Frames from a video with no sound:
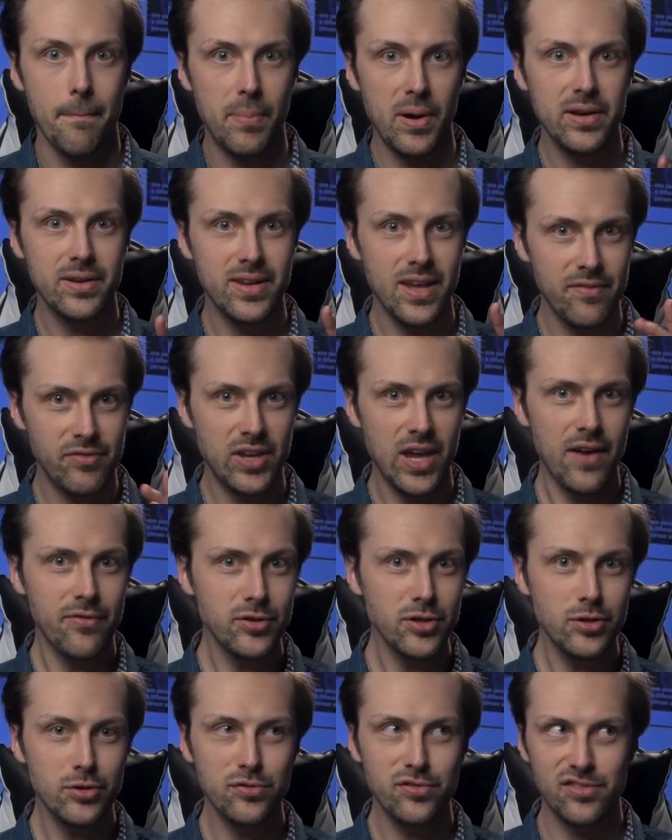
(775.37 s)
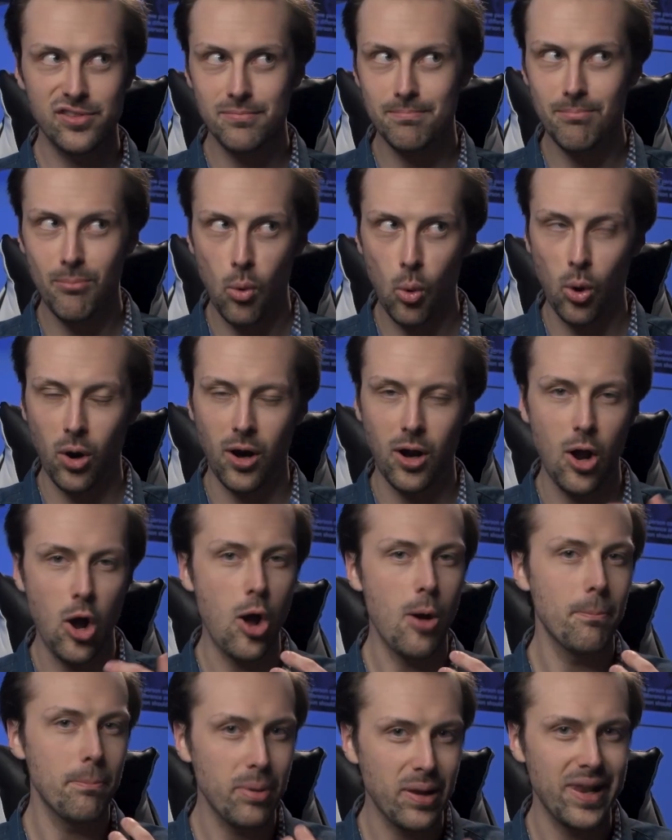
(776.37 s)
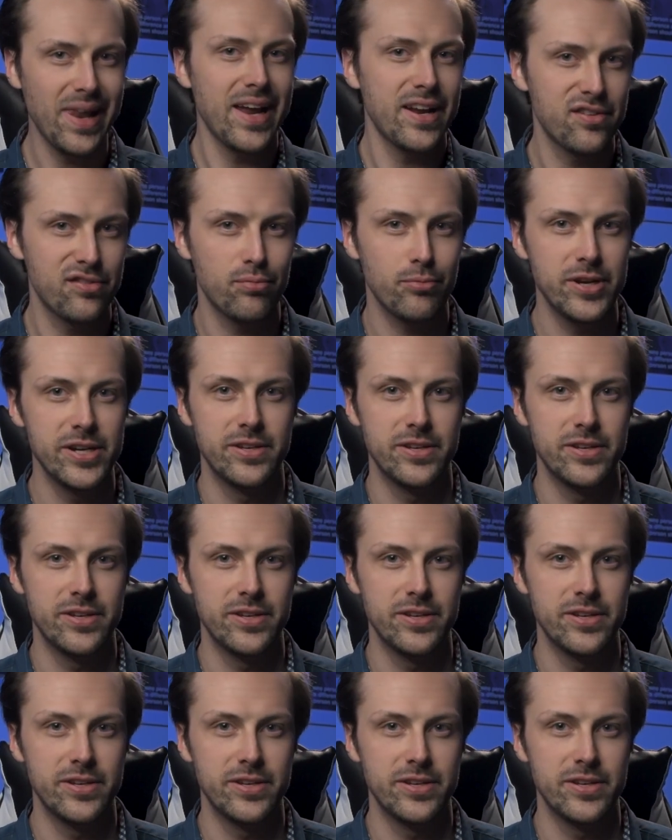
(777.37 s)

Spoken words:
But if you have to do some more complex